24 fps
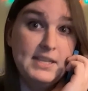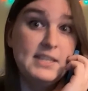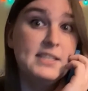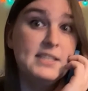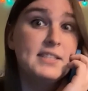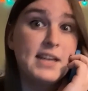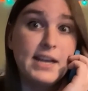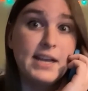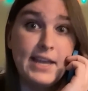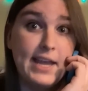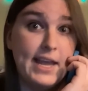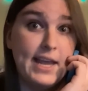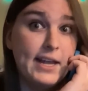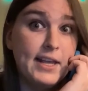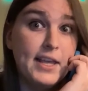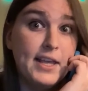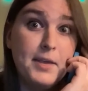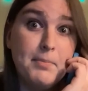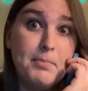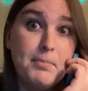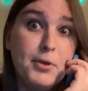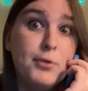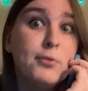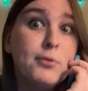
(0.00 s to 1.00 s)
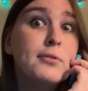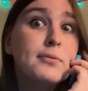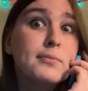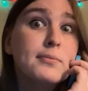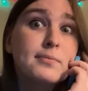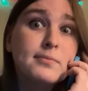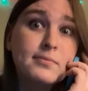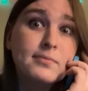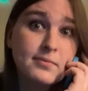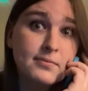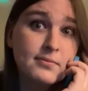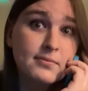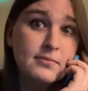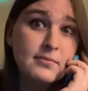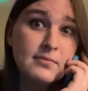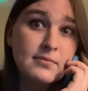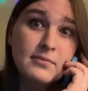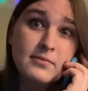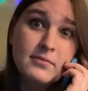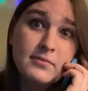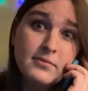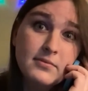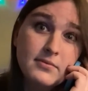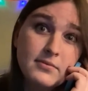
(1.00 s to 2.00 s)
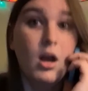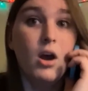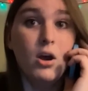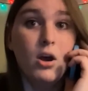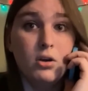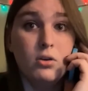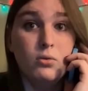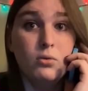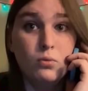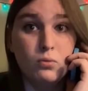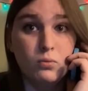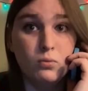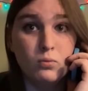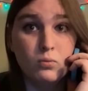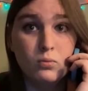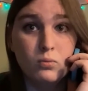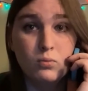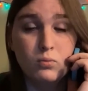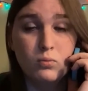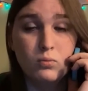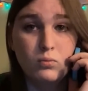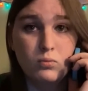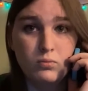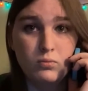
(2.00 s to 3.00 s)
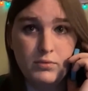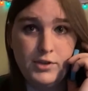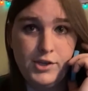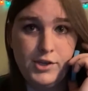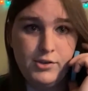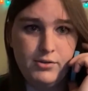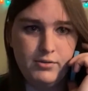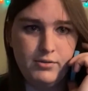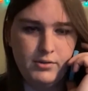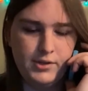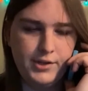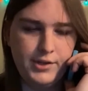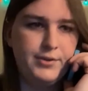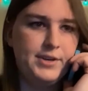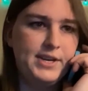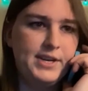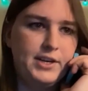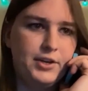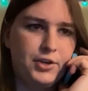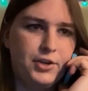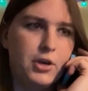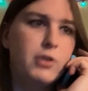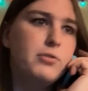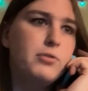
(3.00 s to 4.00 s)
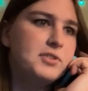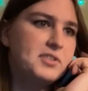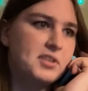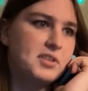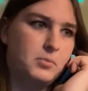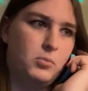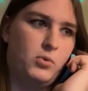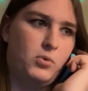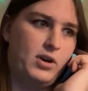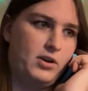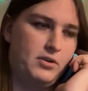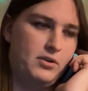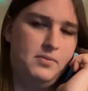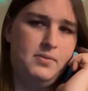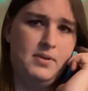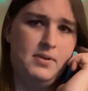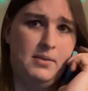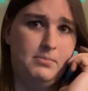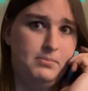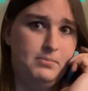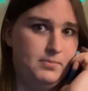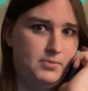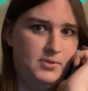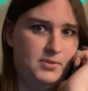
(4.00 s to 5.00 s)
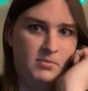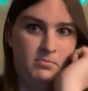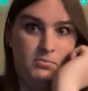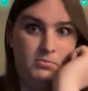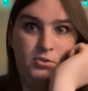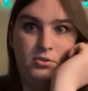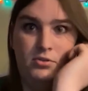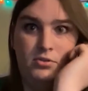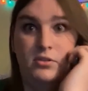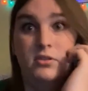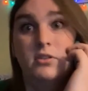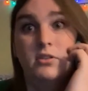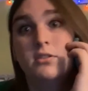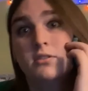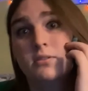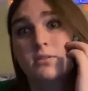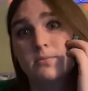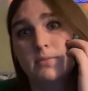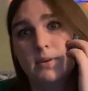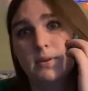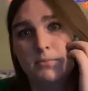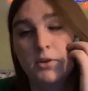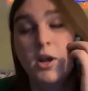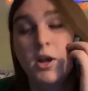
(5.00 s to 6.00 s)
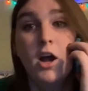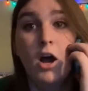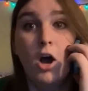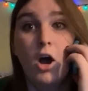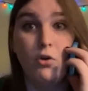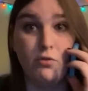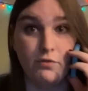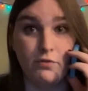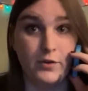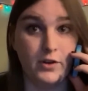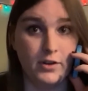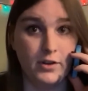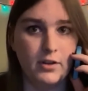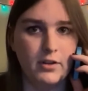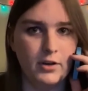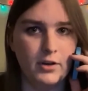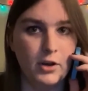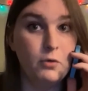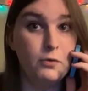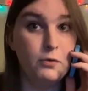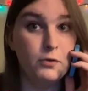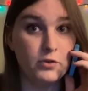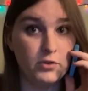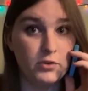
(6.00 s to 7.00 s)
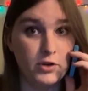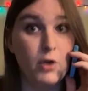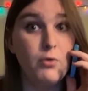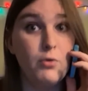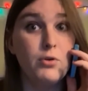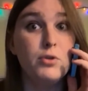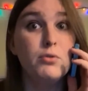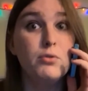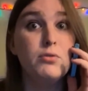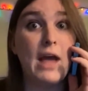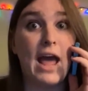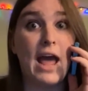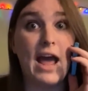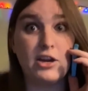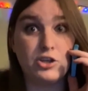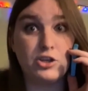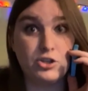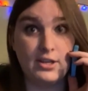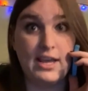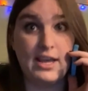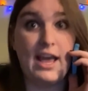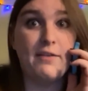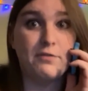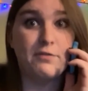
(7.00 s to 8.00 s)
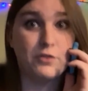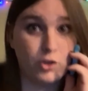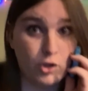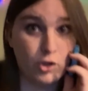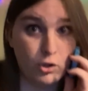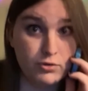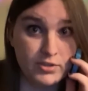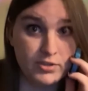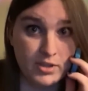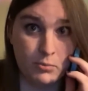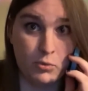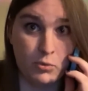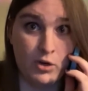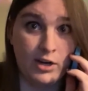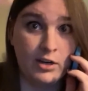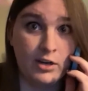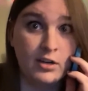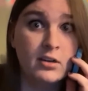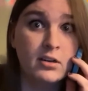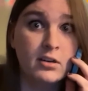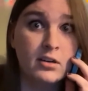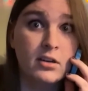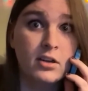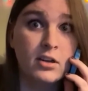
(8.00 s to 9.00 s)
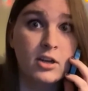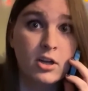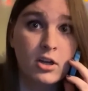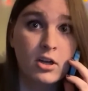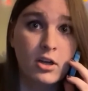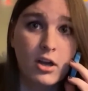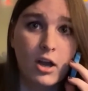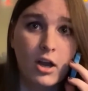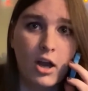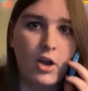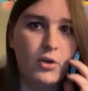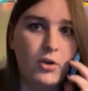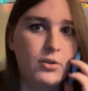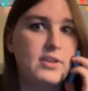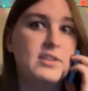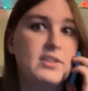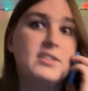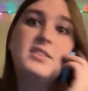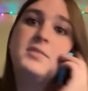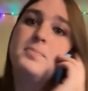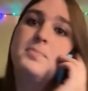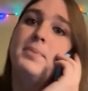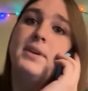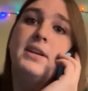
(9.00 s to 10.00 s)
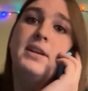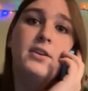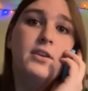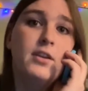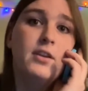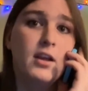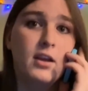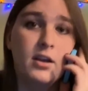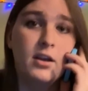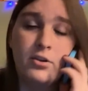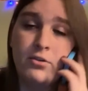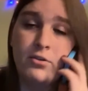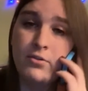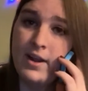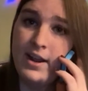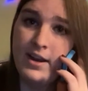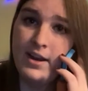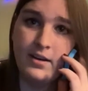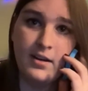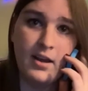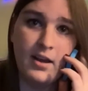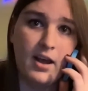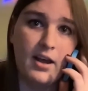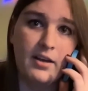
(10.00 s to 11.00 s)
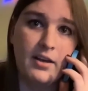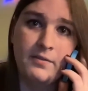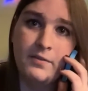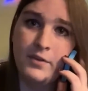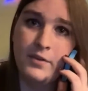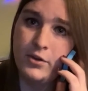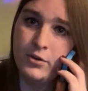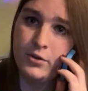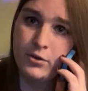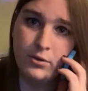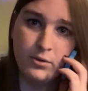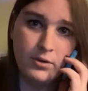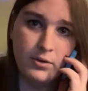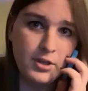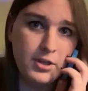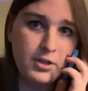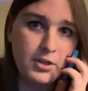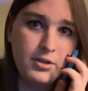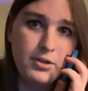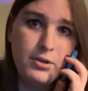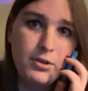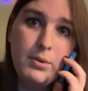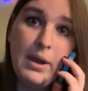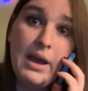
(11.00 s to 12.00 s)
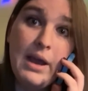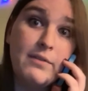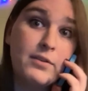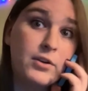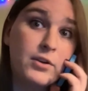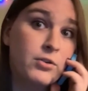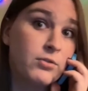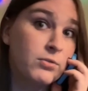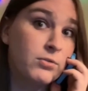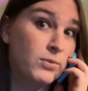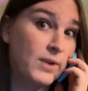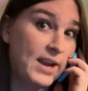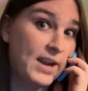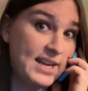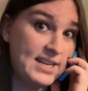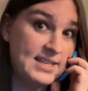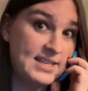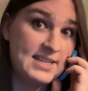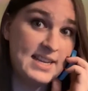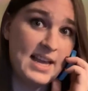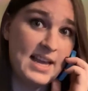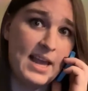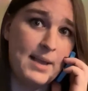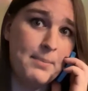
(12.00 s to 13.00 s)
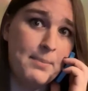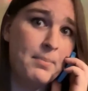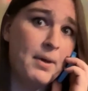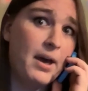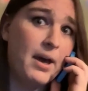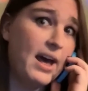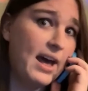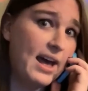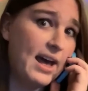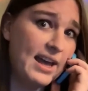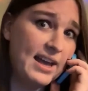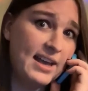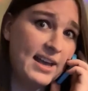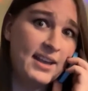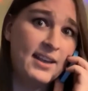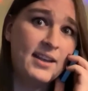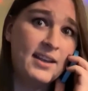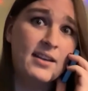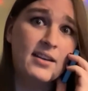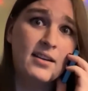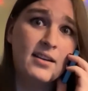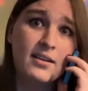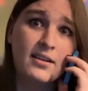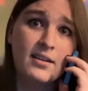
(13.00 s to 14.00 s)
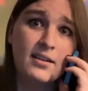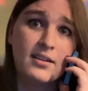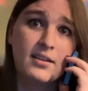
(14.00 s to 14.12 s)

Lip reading: Please, I can't keep you. Oh, you need to go somewhere. I'm sure. Oh, you actually have to go somewhere. Oh, this has been a great convo. You have a great day. Bye.